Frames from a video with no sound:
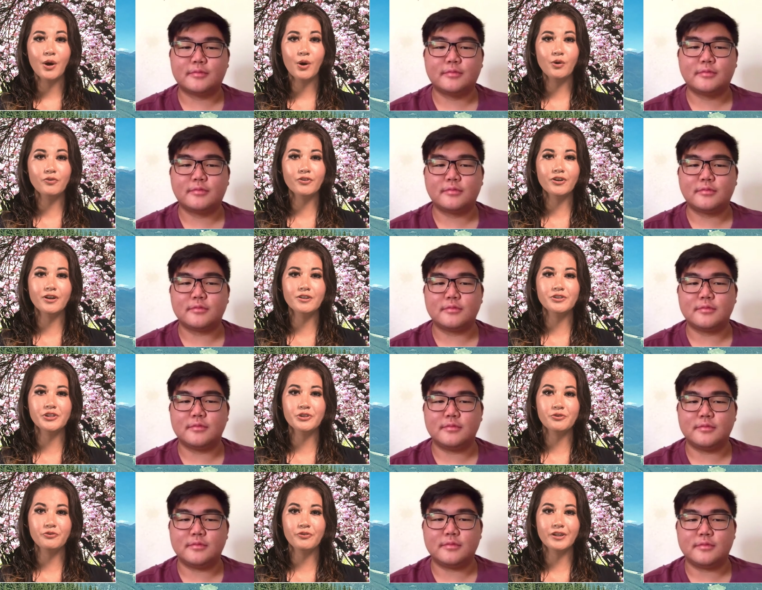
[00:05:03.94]
Speaker 1: Overall, do
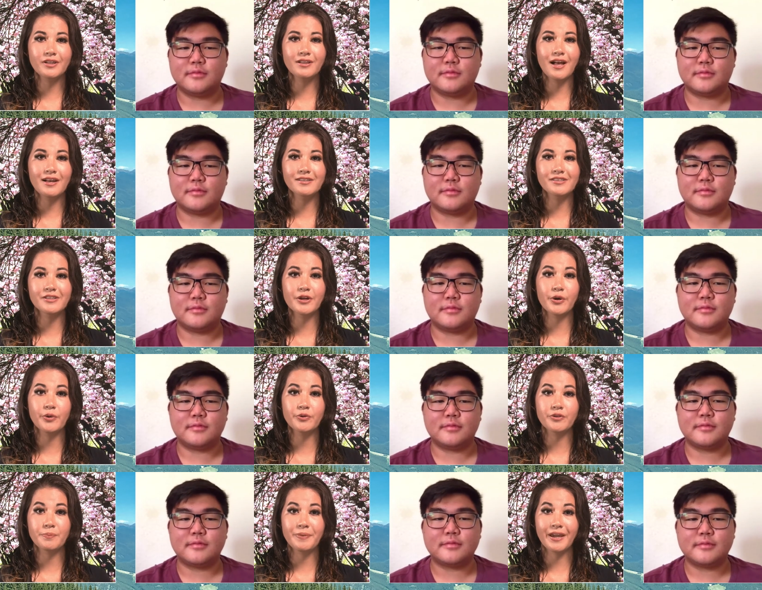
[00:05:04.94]
you feel as though
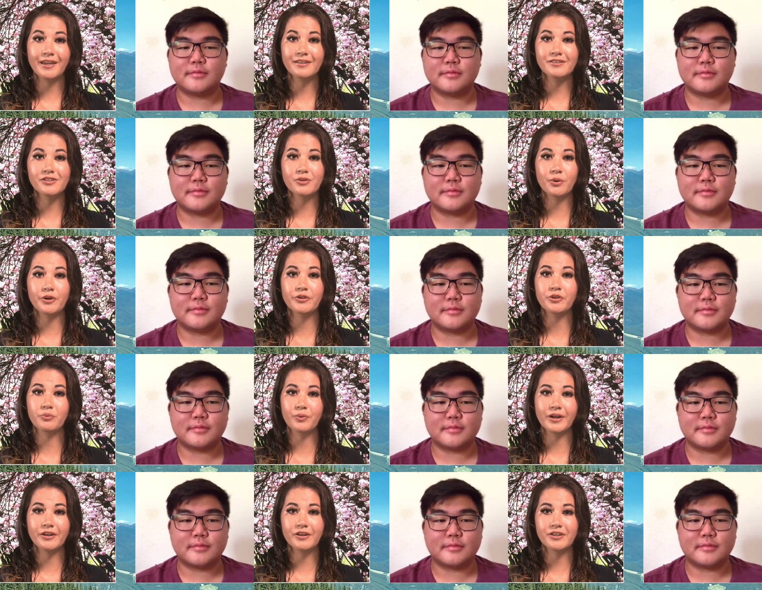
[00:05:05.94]
the pace or the
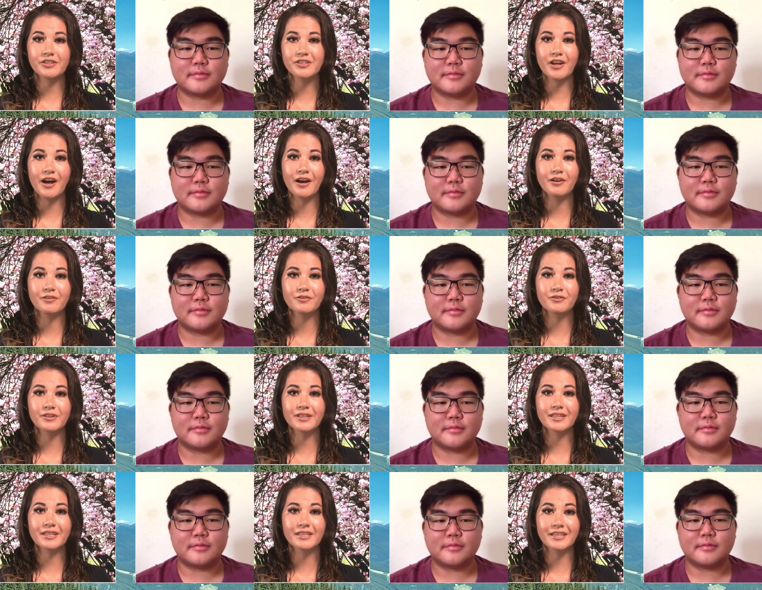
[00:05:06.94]
rigors of
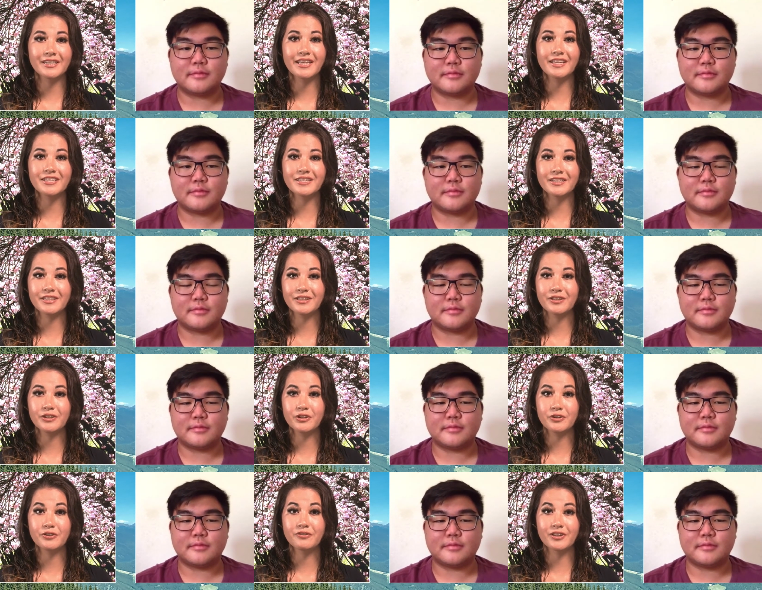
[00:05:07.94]
Canadian
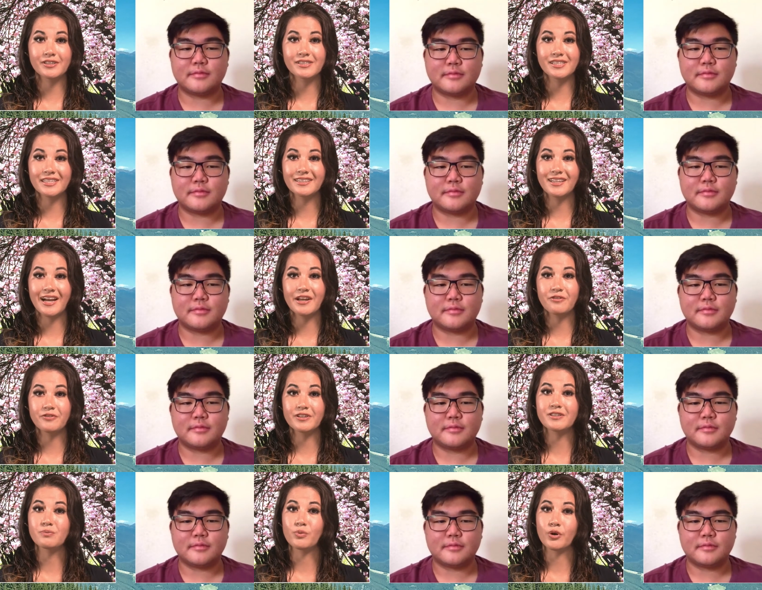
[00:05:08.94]
university life
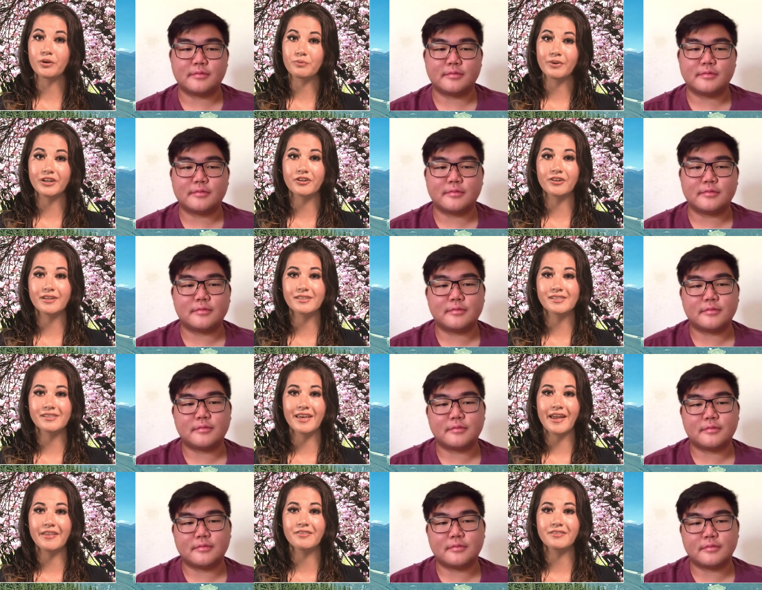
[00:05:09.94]
is more rigorous
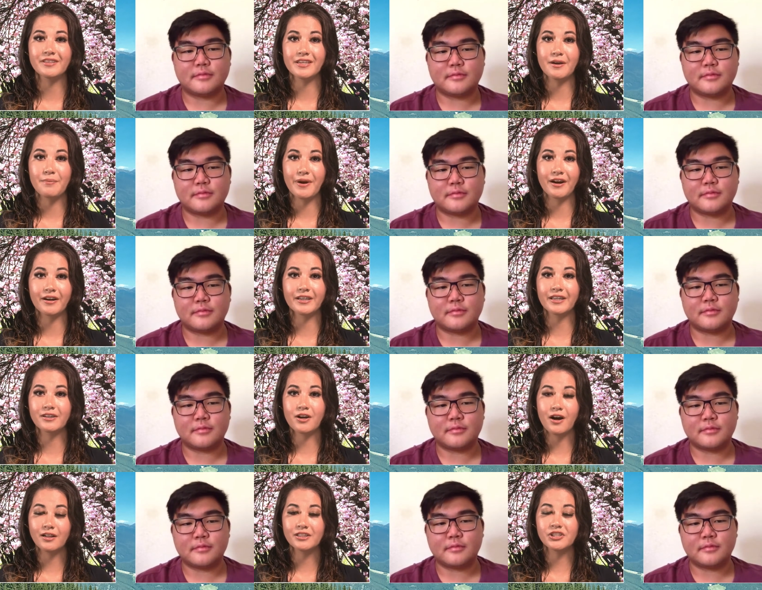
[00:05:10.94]
than the American
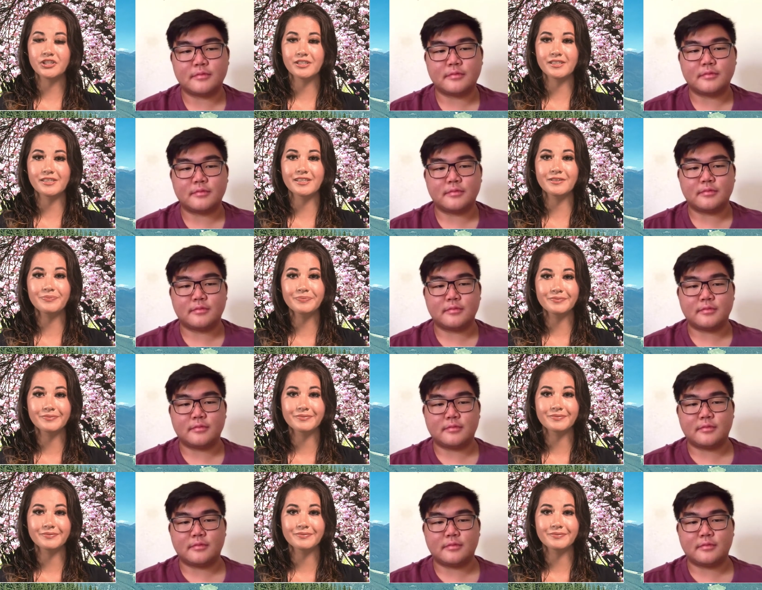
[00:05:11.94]
college system?